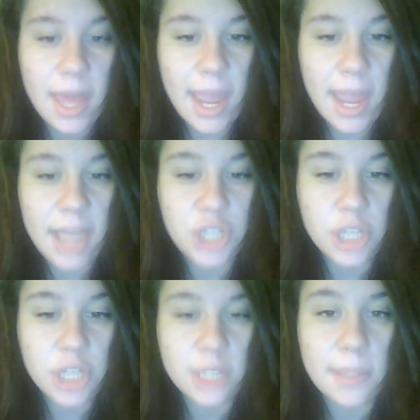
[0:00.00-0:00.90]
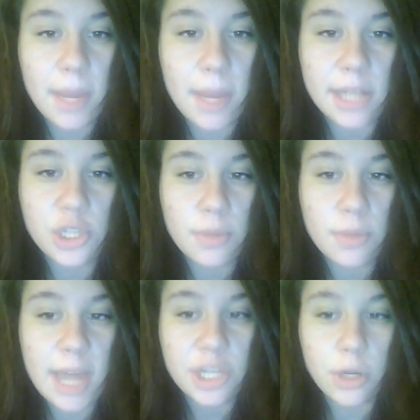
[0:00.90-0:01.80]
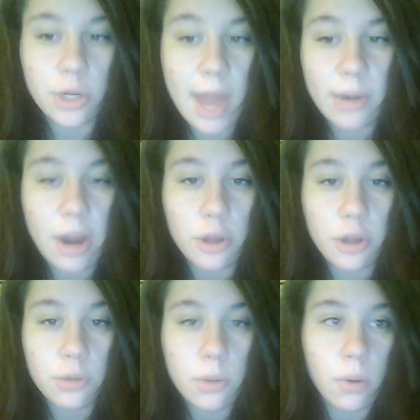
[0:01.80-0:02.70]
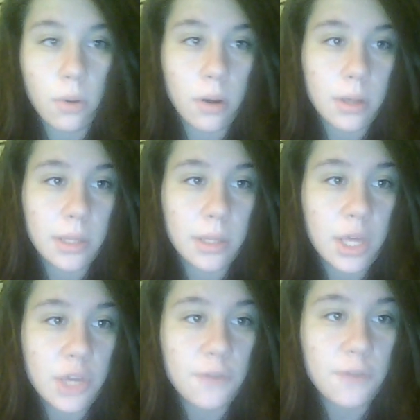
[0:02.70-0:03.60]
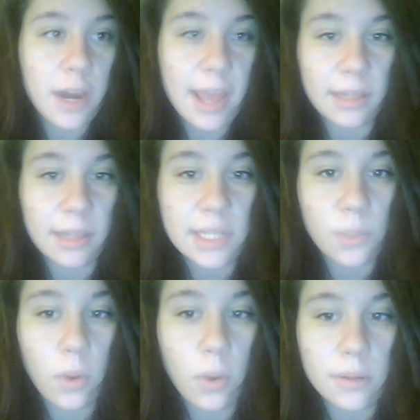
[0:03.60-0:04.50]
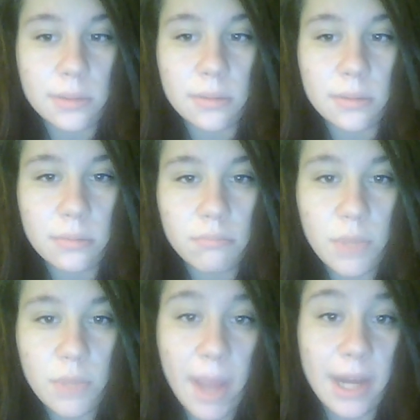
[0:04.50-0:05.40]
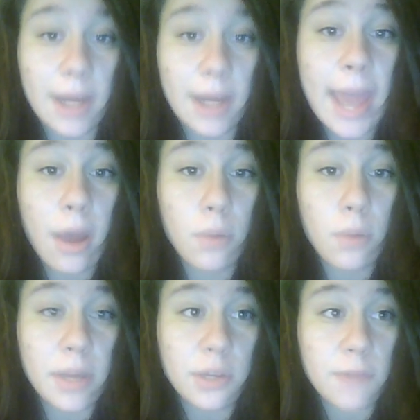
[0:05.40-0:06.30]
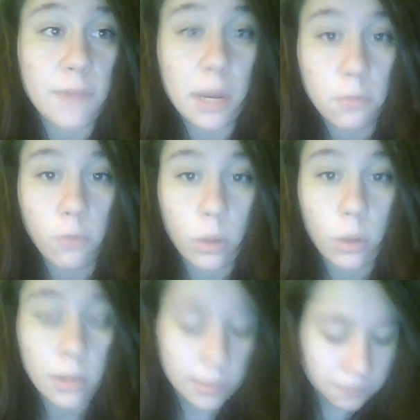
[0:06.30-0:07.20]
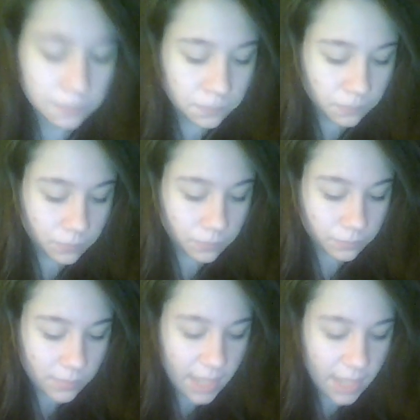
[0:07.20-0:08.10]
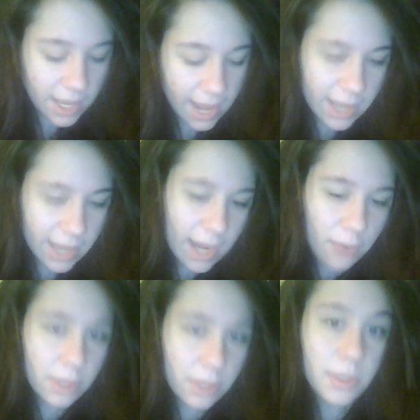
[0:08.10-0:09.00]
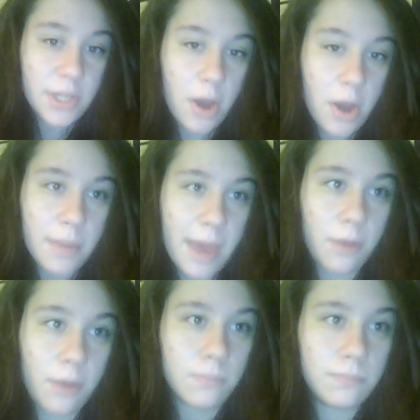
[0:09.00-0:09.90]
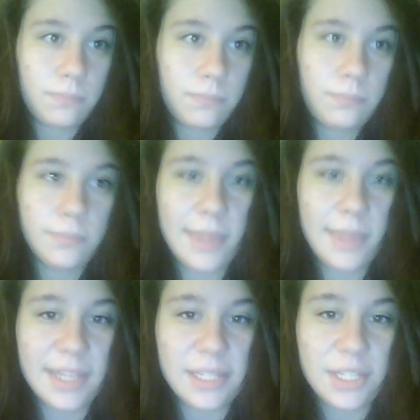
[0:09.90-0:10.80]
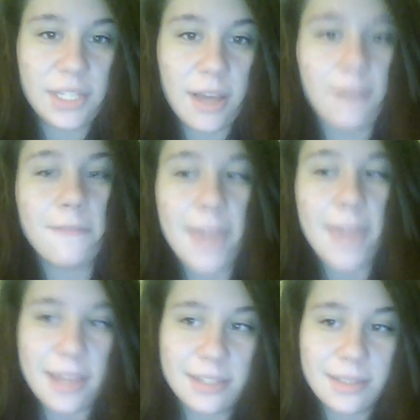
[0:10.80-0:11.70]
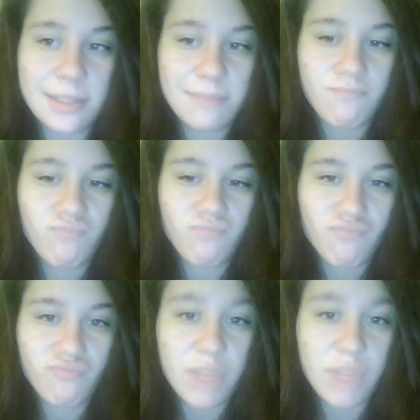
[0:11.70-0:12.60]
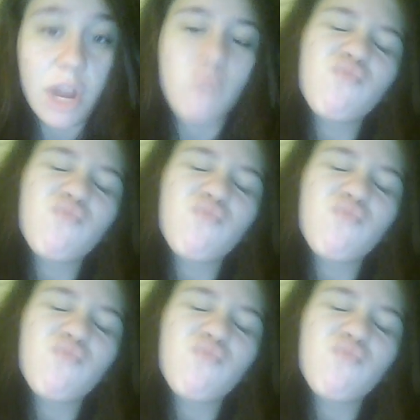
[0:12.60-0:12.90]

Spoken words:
And judging somebody is human nature. I don't care who you are, you've done it at least once. You might not now, but you've done it before. And I really want to talk about the duck face. You know,